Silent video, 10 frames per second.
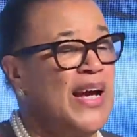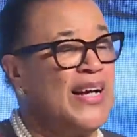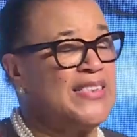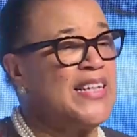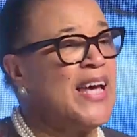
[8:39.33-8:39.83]

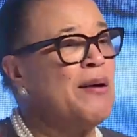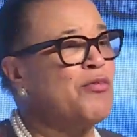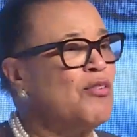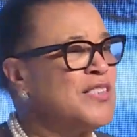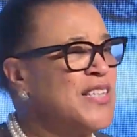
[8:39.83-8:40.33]
And he
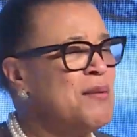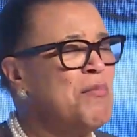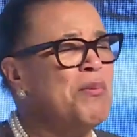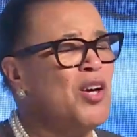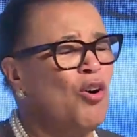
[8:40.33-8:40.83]
kept on saying,
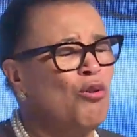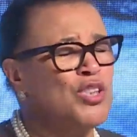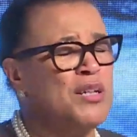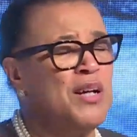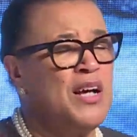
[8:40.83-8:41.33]
Mummy, you're
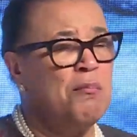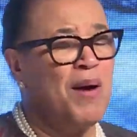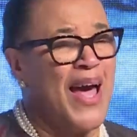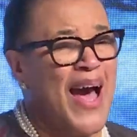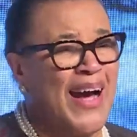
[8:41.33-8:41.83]
holding
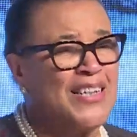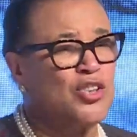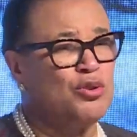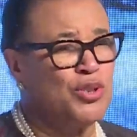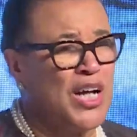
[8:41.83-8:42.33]
my
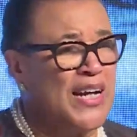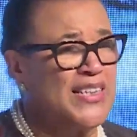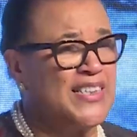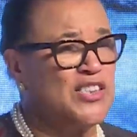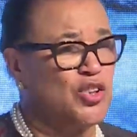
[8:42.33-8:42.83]
hand too
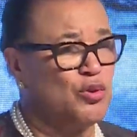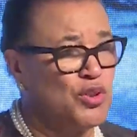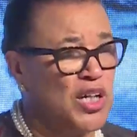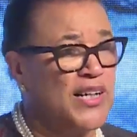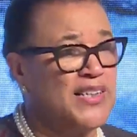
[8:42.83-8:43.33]
tight. It's too
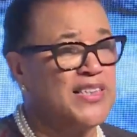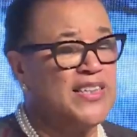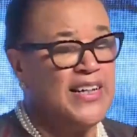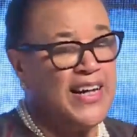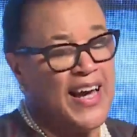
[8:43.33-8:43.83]
tight.
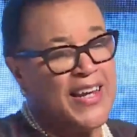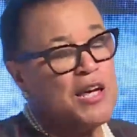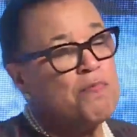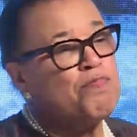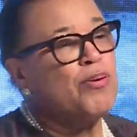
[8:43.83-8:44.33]
And
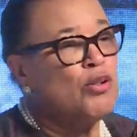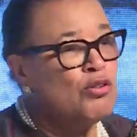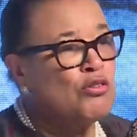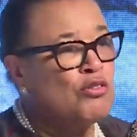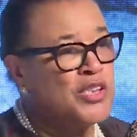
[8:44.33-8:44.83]
he
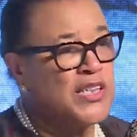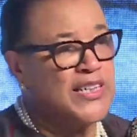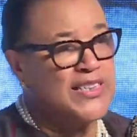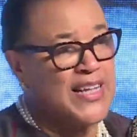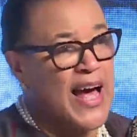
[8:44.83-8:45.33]
pulled
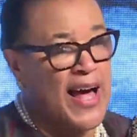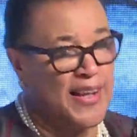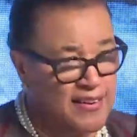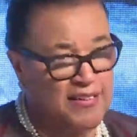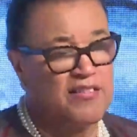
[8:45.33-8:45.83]
his
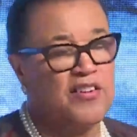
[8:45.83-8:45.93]
hand